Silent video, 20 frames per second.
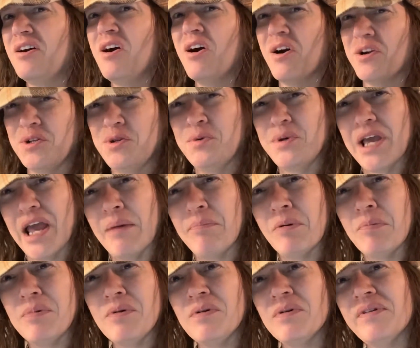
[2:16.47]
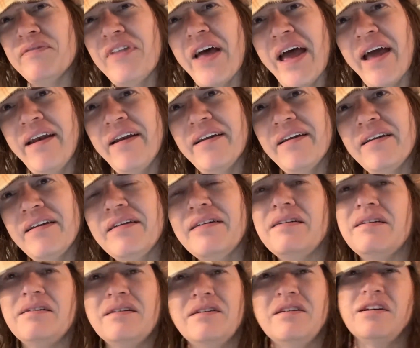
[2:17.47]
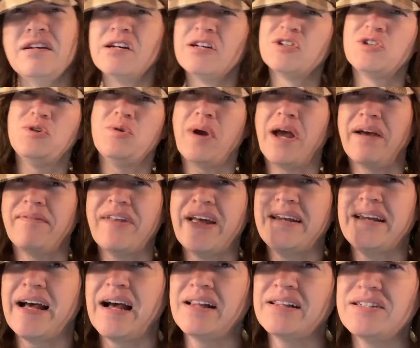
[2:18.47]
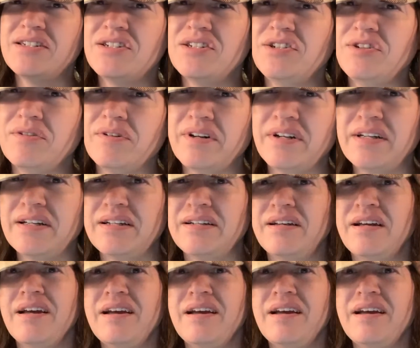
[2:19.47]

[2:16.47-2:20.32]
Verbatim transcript: Are you capable of that? Do you have that knowledge in your head?